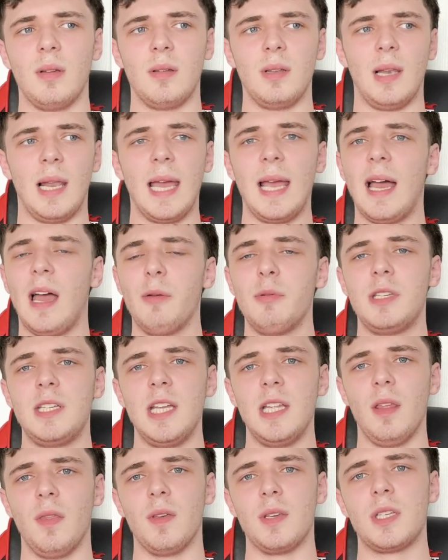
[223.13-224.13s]
Like I was
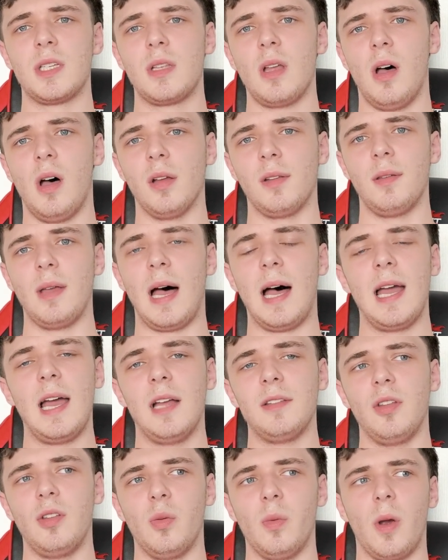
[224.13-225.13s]
saying at the start, I
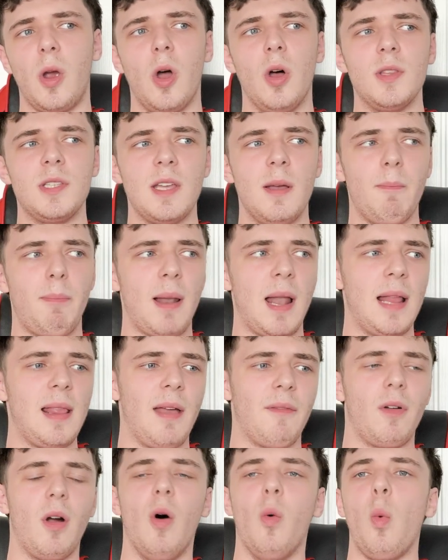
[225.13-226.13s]
had to do a content plan.
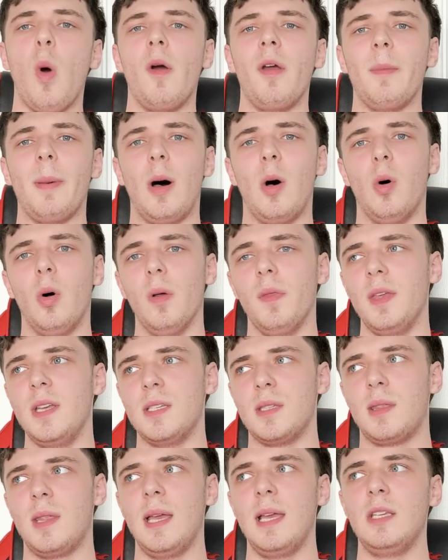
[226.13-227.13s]
I've got to worry about all
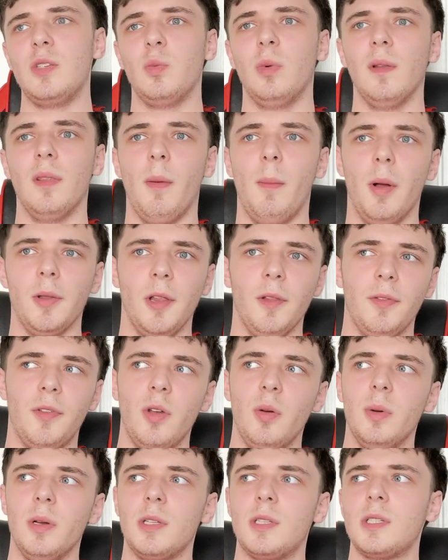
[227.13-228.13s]
these things. Will the model
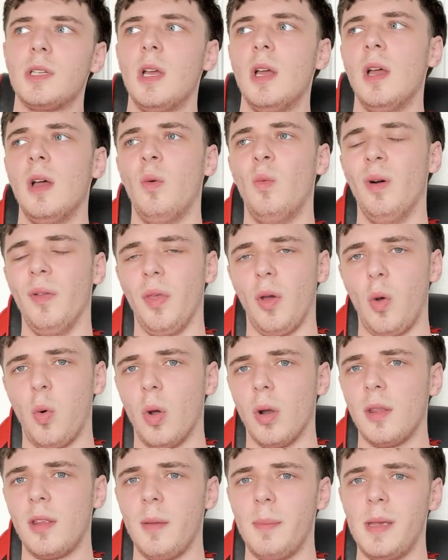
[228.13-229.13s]
do it? Will the
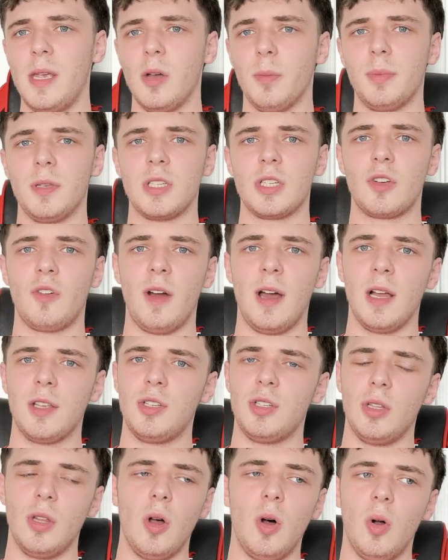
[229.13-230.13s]
quality be up to
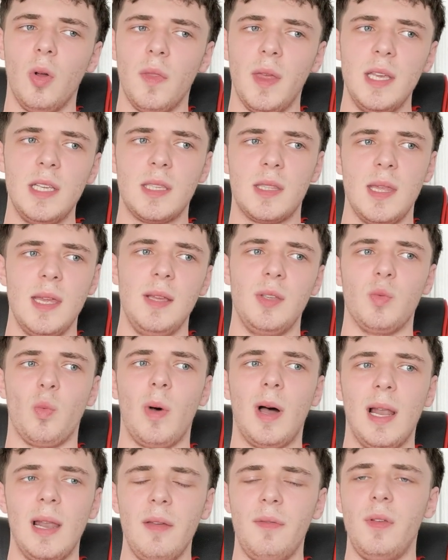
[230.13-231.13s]
scratch? And all these things.
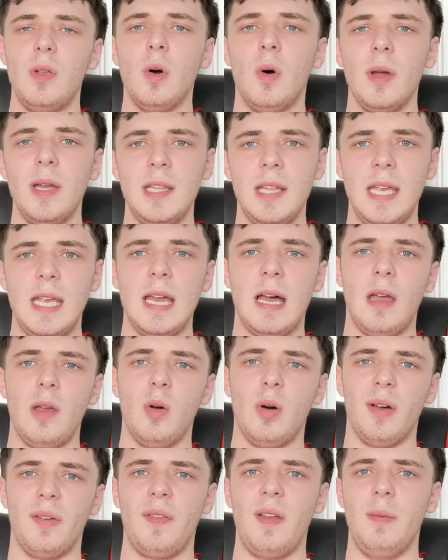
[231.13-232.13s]
While if you're in AI
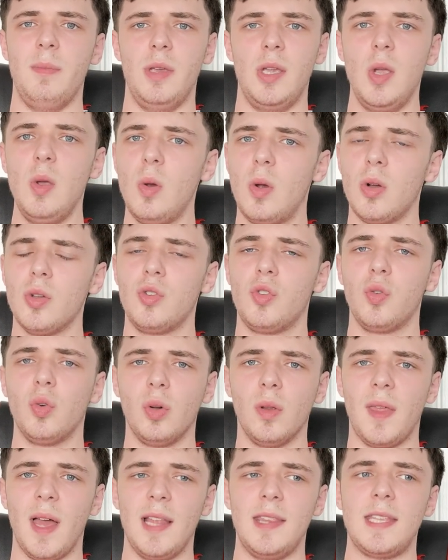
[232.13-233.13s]
OFM, you
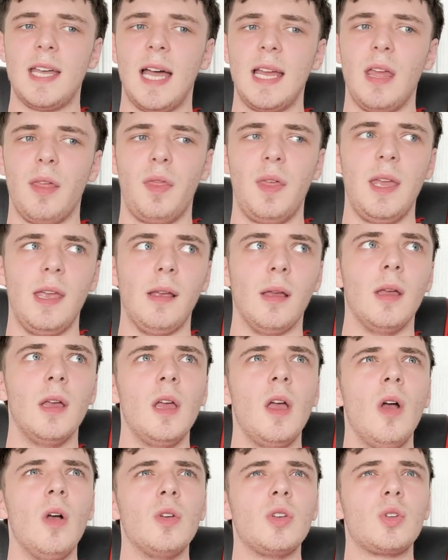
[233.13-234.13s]
control that entire thing.
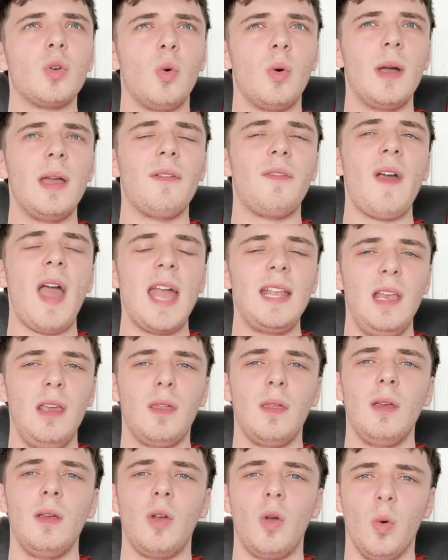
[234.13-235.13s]
So if
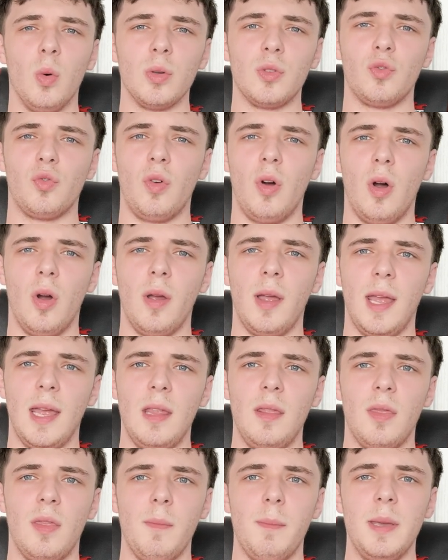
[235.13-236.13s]
anything goes wrong
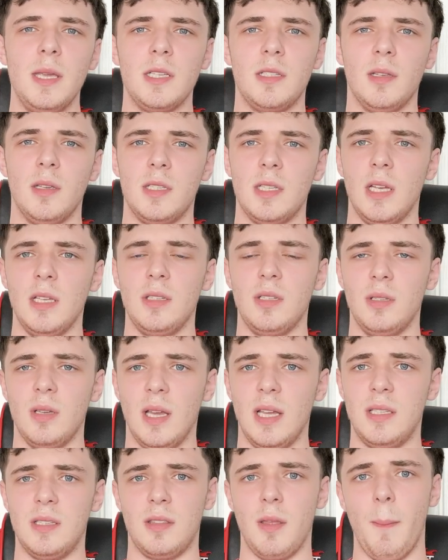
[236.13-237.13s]
in the business,
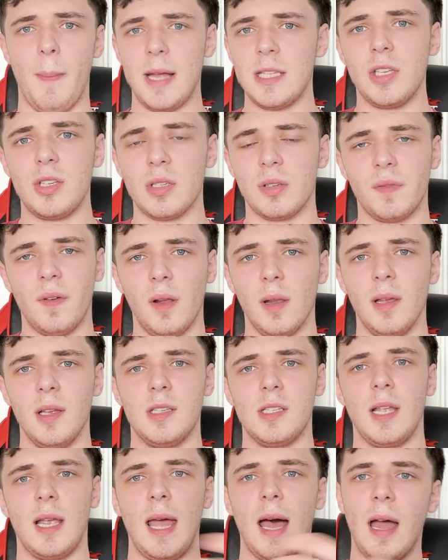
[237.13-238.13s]
it's the manager's fault.
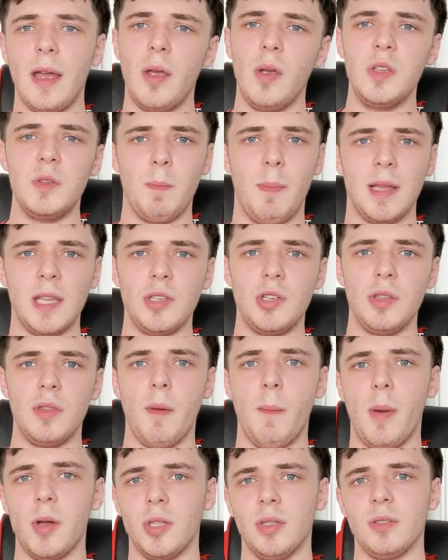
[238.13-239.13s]
It's the guy who's managing
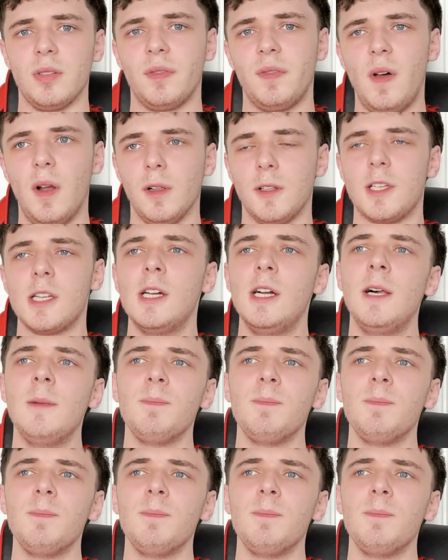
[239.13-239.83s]
the model's fault.